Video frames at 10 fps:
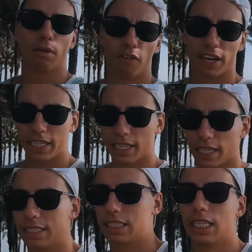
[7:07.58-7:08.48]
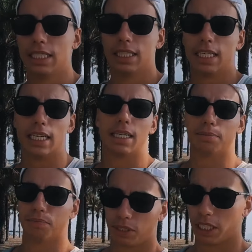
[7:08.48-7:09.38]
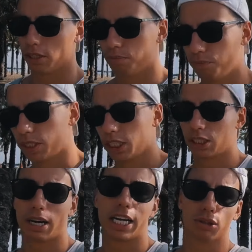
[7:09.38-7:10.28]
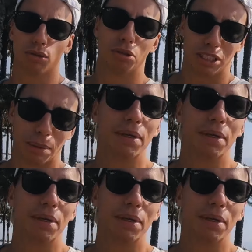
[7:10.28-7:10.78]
with Eddie and um, you know just trying to lose a